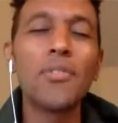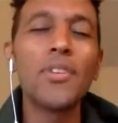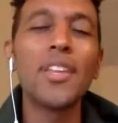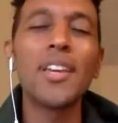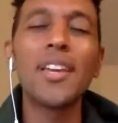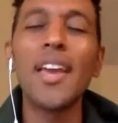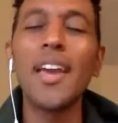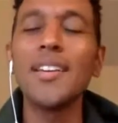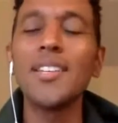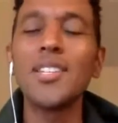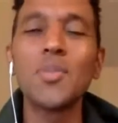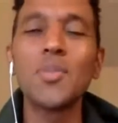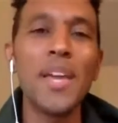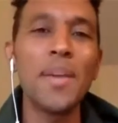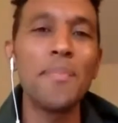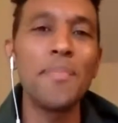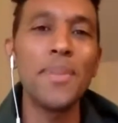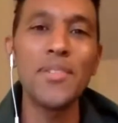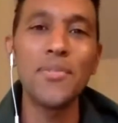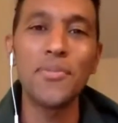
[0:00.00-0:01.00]
the case
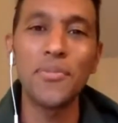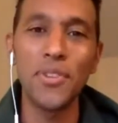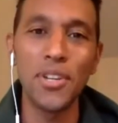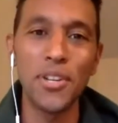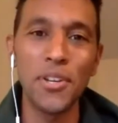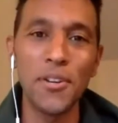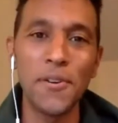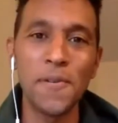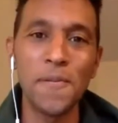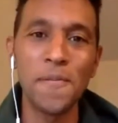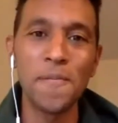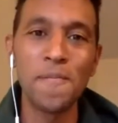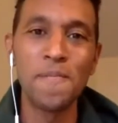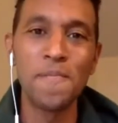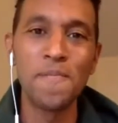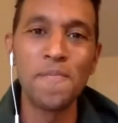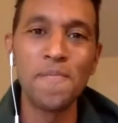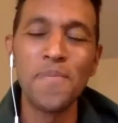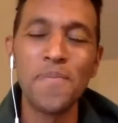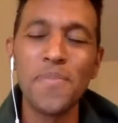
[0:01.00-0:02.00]
may be for
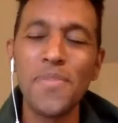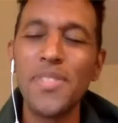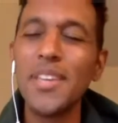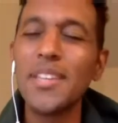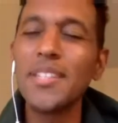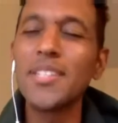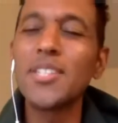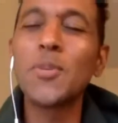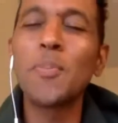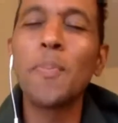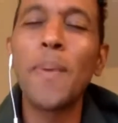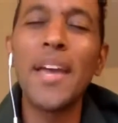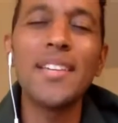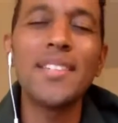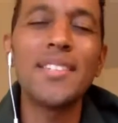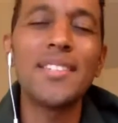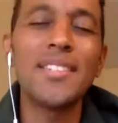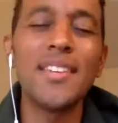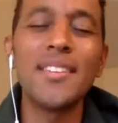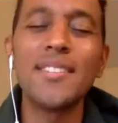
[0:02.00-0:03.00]
you, this
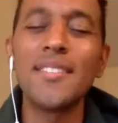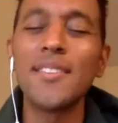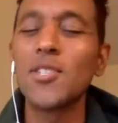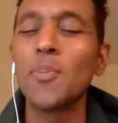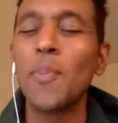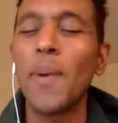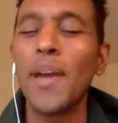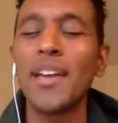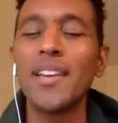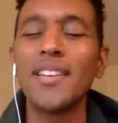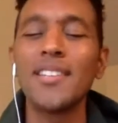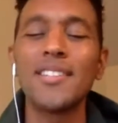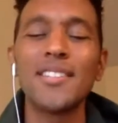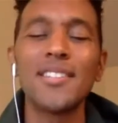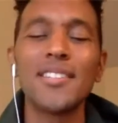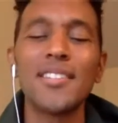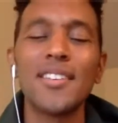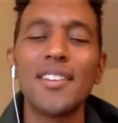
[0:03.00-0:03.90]
space is a space